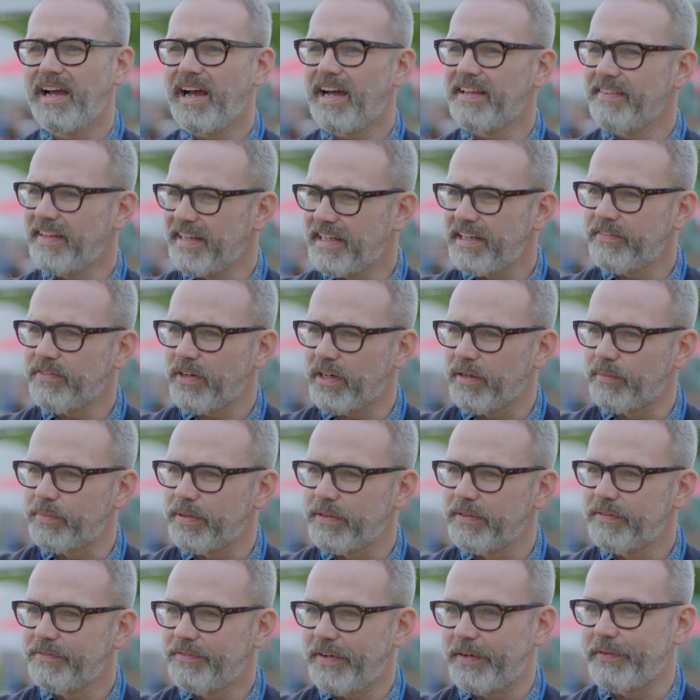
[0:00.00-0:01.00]
and they give up
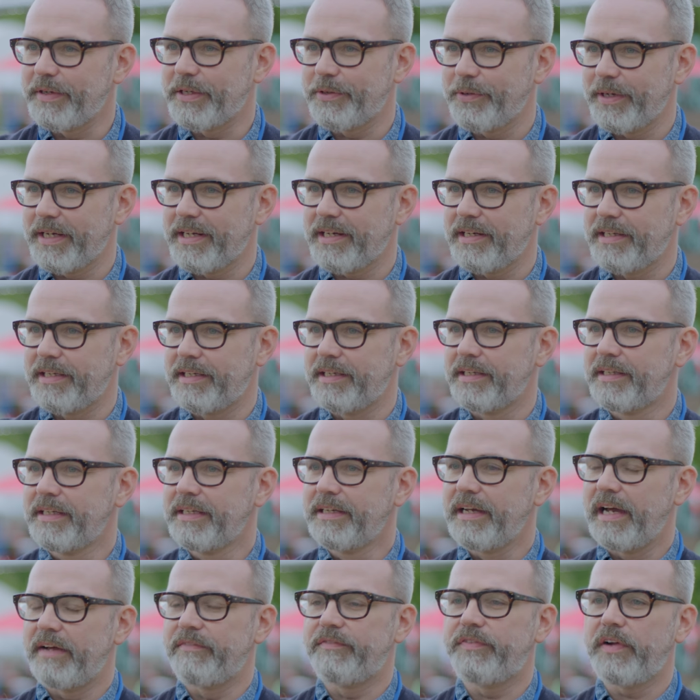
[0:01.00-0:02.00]
very quickly.
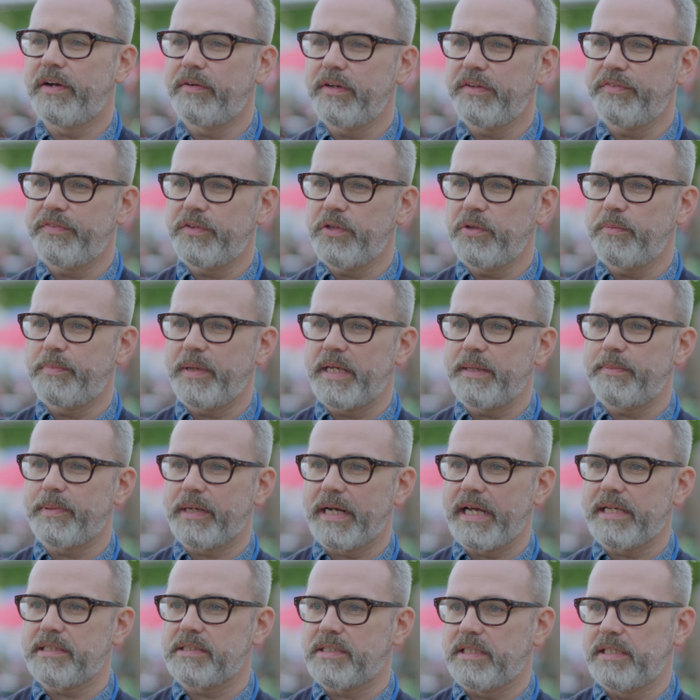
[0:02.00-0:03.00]
And very few
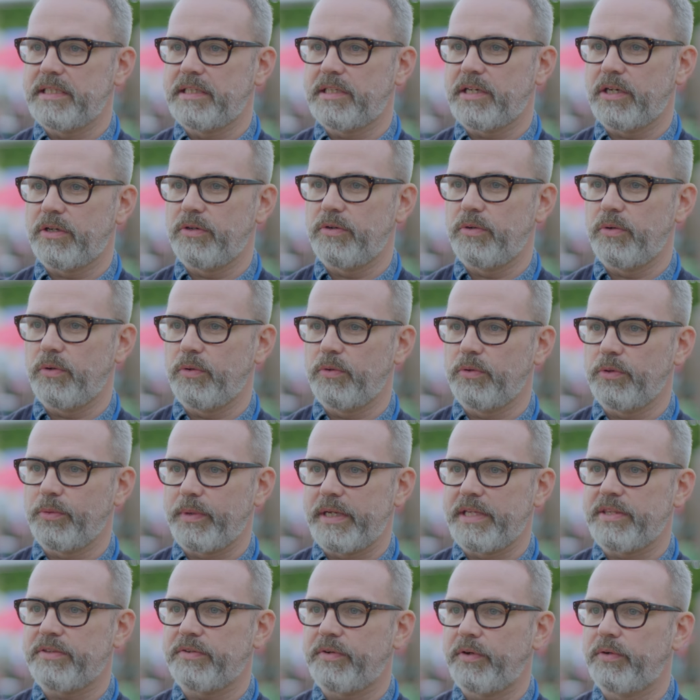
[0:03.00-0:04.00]
people actually go all the
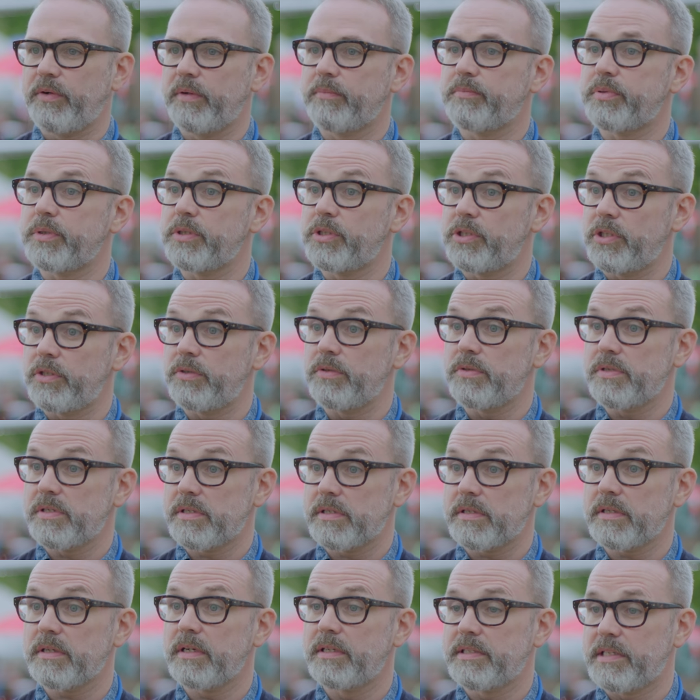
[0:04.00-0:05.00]
way through and
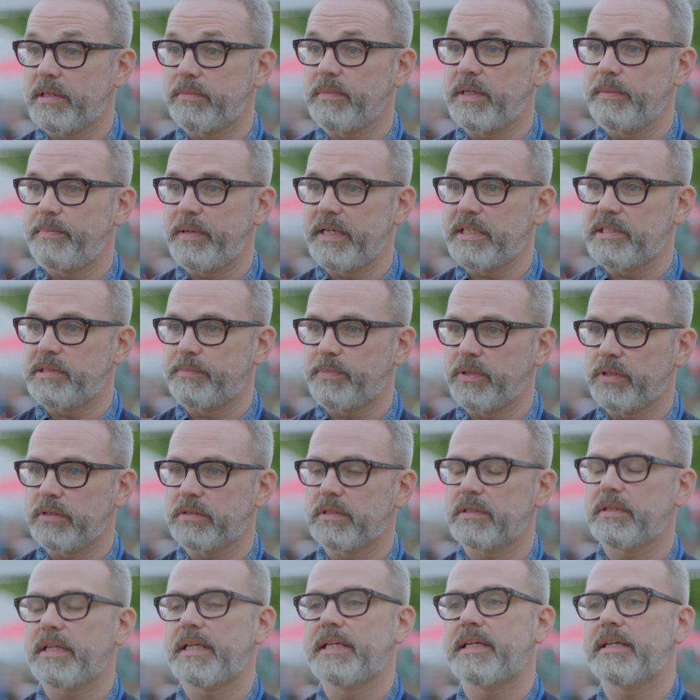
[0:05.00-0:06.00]
produce a dummy picture book
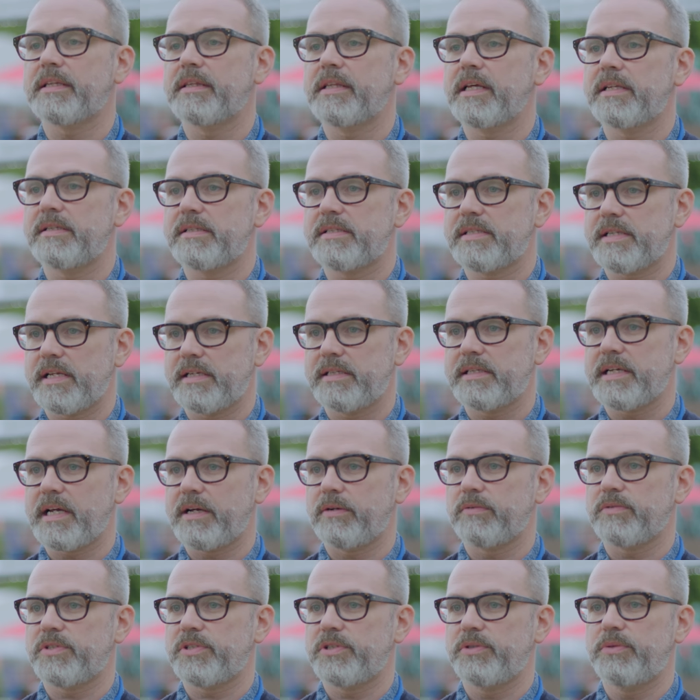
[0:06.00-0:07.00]
that they can then send
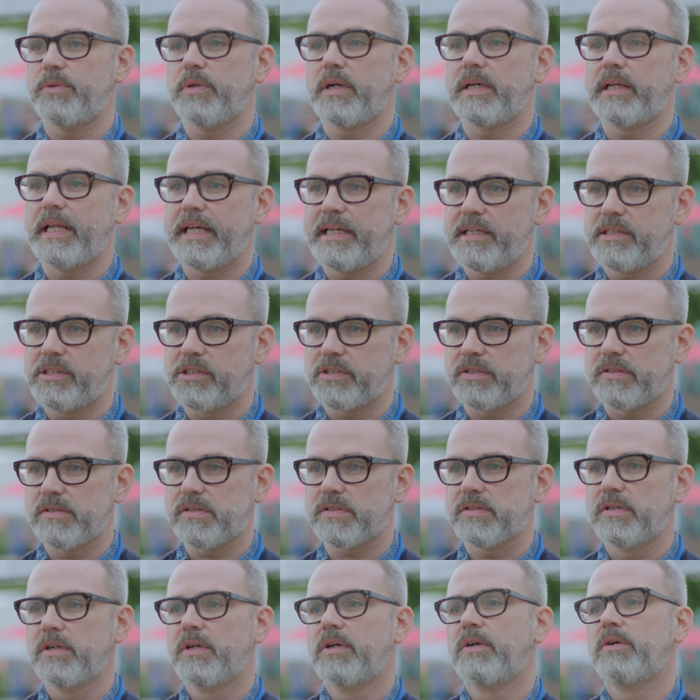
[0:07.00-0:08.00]
out to an
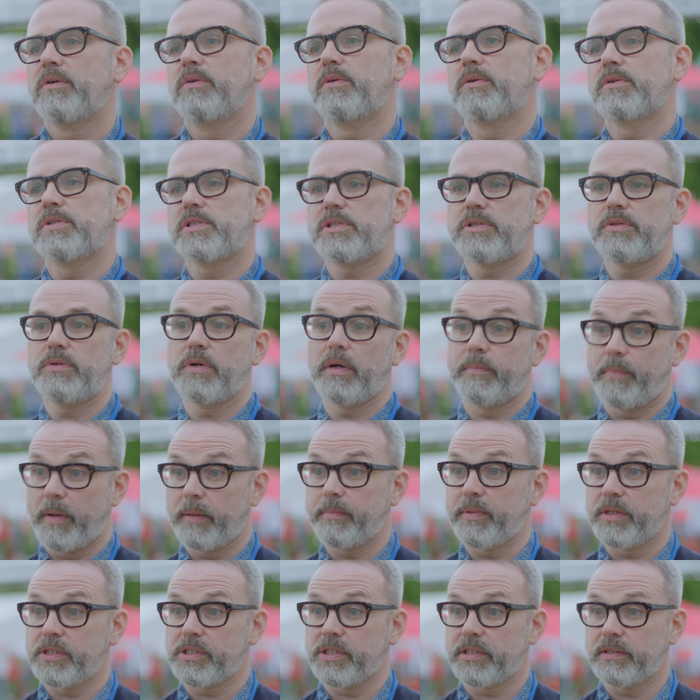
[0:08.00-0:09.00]
agent or to a
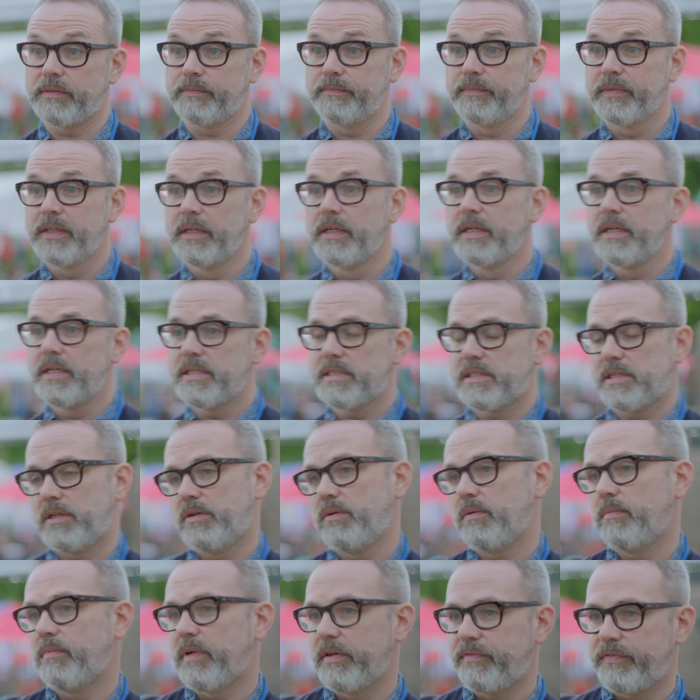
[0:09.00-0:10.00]
publisher.
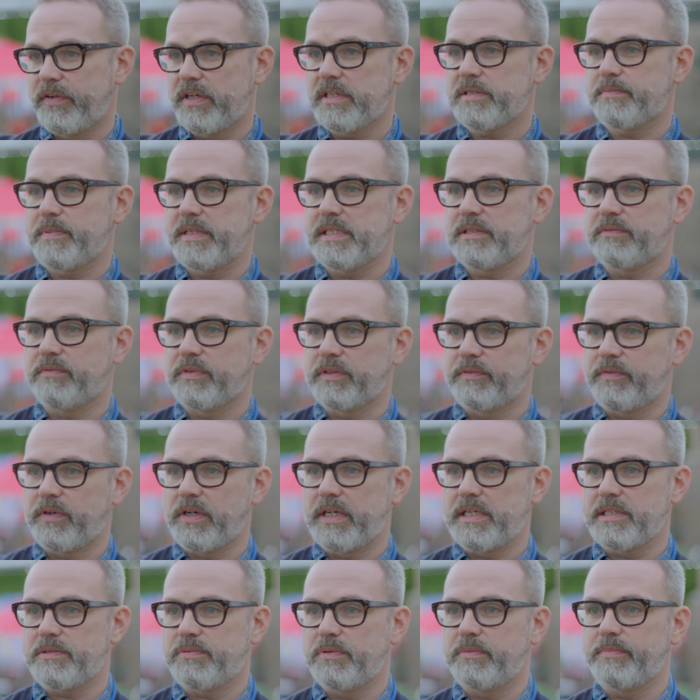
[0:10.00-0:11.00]
So my first piece of
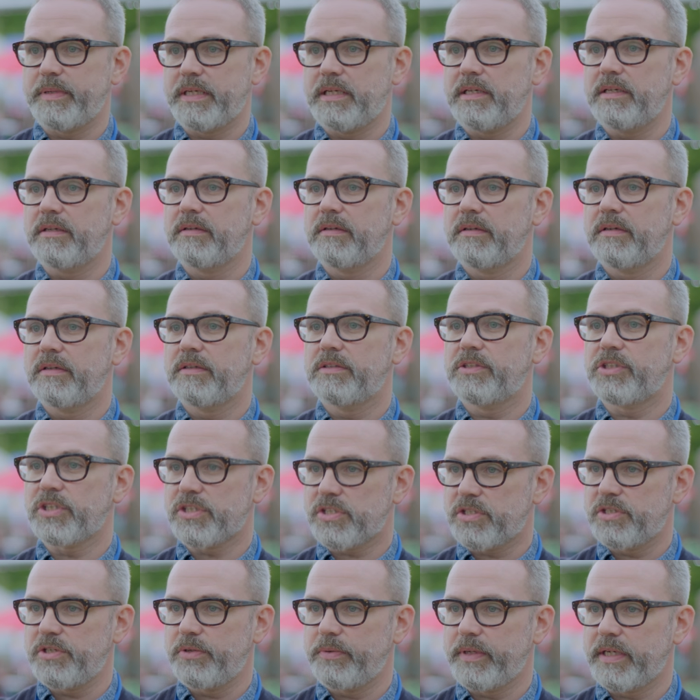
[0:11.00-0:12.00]
advice would be
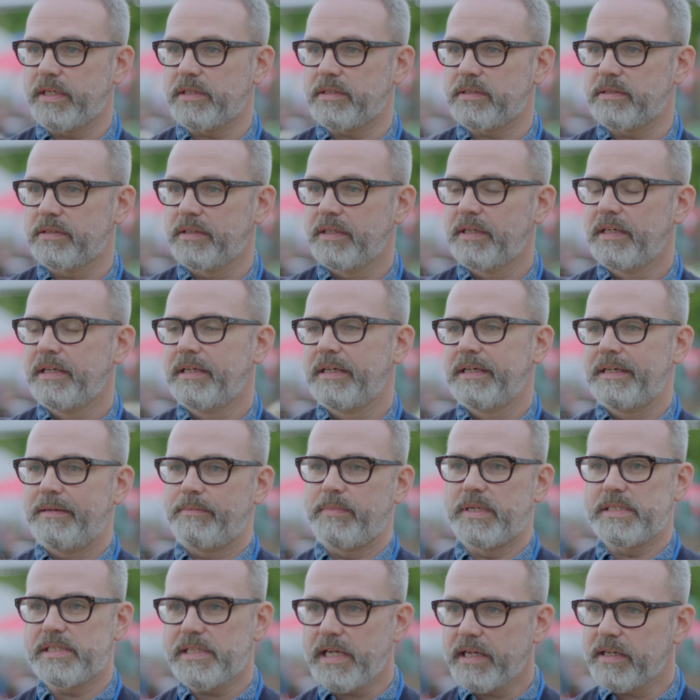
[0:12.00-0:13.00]
just do it.
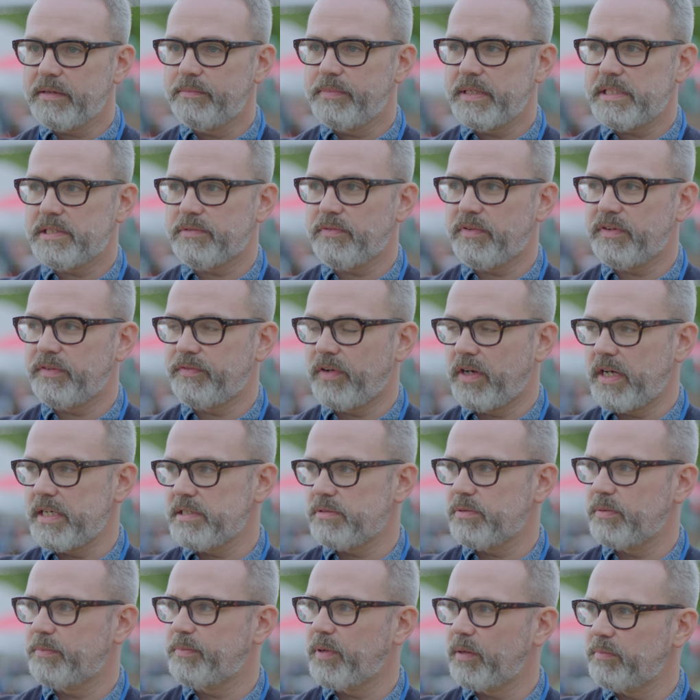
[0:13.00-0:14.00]
My second piece of
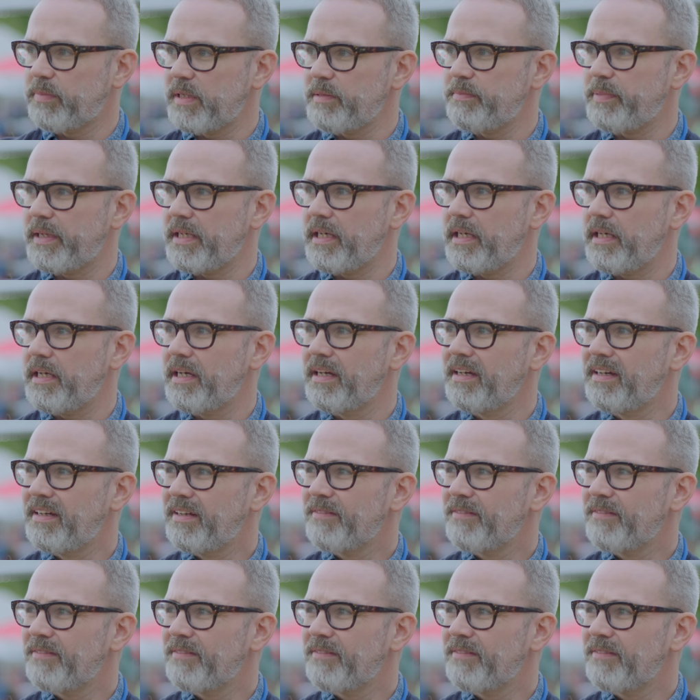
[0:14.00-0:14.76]
advice would probably be